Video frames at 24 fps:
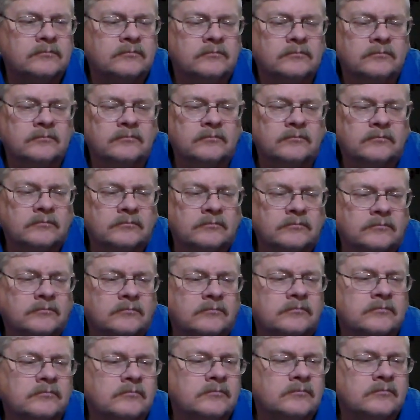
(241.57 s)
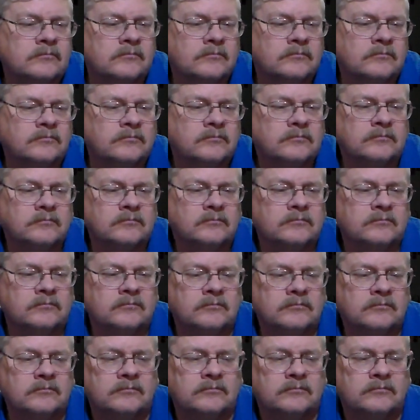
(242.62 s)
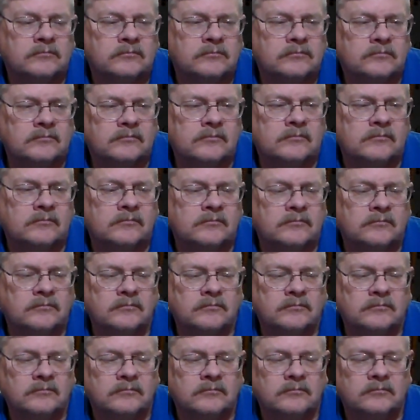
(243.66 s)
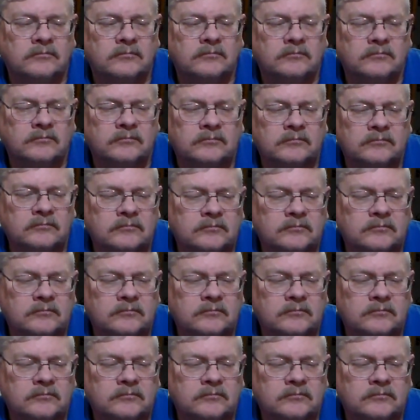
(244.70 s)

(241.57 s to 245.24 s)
This person isn't speaking.